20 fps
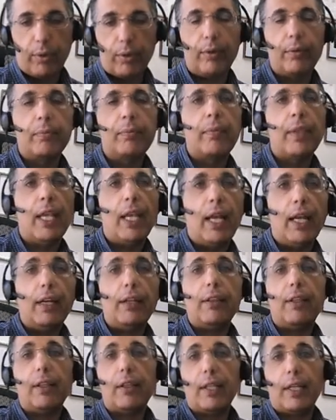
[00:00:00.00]
Anything that
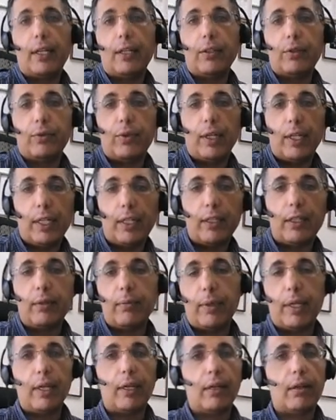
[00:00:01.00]
is related
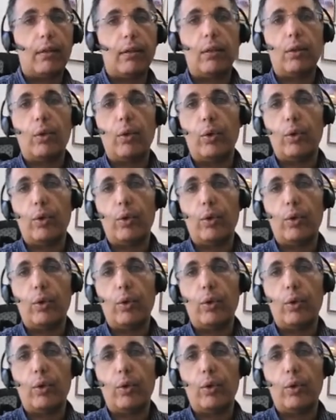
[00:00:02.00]
medical or